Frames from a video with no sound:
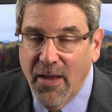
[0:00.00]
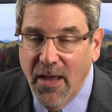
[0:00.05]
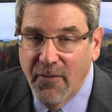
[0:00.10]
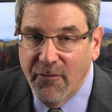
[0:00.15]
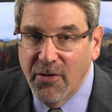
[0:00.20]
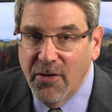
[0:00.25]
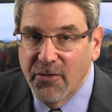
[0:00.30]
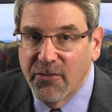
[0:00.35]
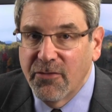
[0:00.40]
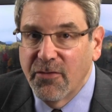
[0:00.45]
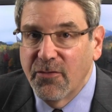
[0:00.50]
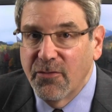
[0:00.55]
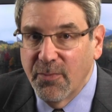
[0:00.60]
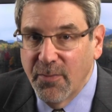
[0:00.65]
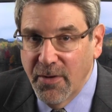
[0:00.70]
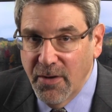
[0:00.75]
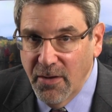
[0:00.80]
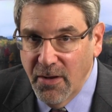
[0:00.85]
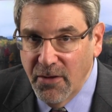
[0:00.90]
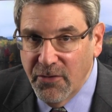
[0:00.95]
evidence of
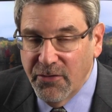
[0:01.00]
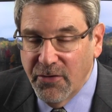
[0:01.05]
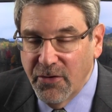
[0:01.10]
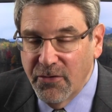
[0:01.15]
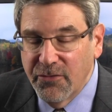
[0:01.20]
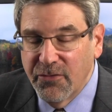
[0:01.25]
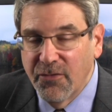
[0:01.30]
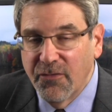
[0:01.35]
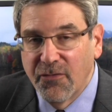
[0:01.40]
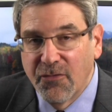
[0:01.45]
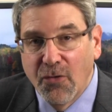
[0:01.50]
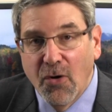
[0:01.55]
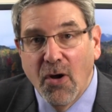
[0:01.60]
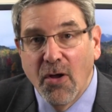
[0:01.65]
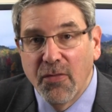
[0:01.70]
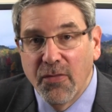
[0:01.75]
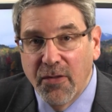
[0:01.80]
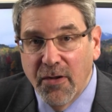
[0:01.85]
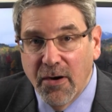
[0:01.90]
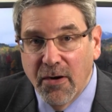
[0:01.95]
some incidents of
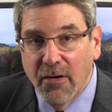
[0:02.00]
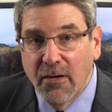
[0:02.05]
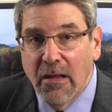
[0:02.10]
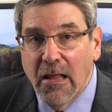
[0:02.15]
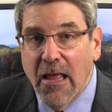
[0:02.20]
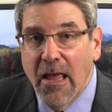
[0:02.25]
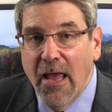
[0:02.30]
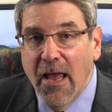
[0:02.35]
fraud there.